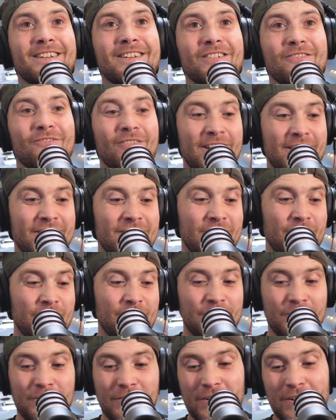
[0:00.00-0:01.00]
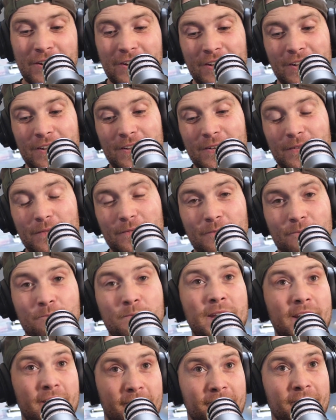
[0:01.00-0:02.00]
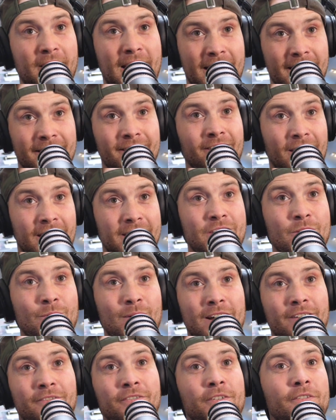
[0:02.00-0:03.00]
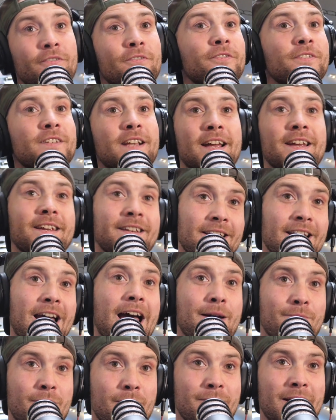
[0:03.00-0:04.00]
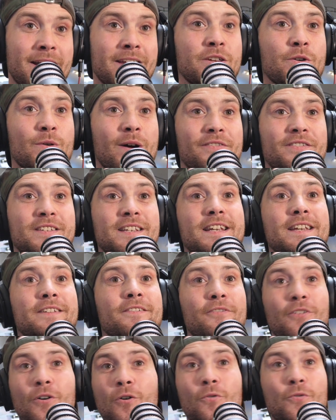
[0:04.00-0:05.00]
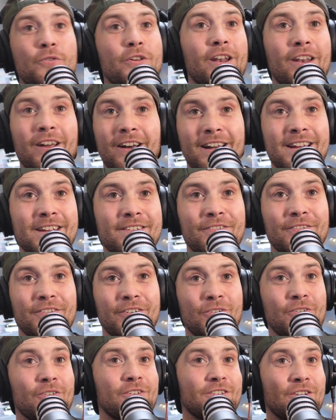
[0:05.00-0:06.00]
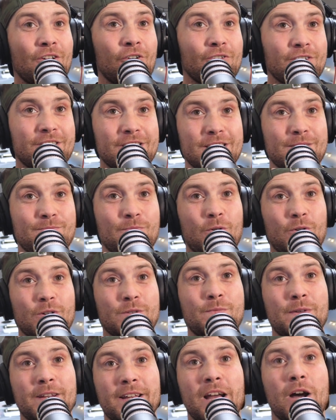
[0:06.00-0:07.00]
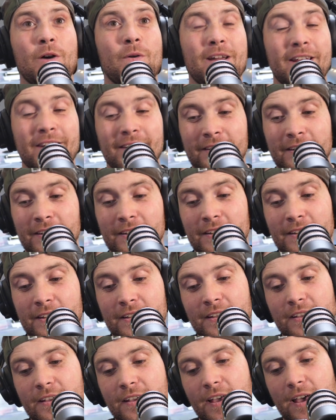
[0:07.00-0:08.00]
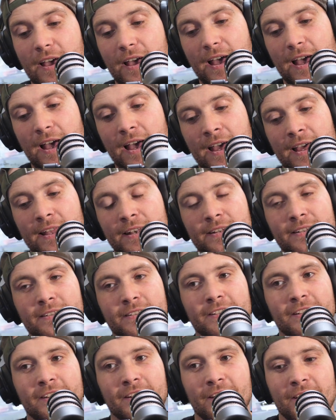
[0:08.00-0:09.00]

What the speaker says: when you've been a fan like you have of, say, MMA, UFC for all your life or as long as the sport's been going, and